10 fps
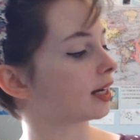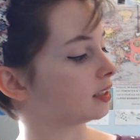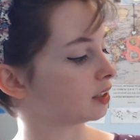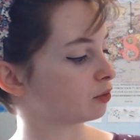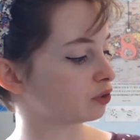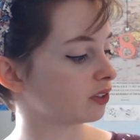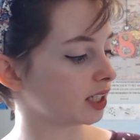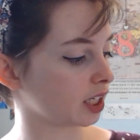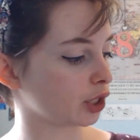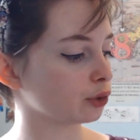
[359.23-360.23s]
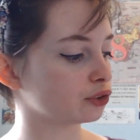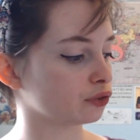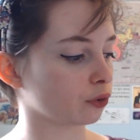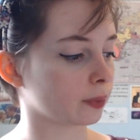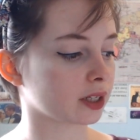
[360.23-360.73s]
and it was really
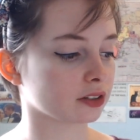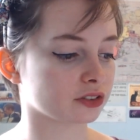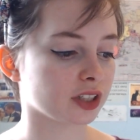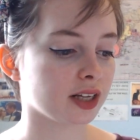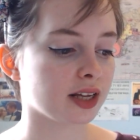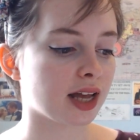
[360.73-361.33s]
useful because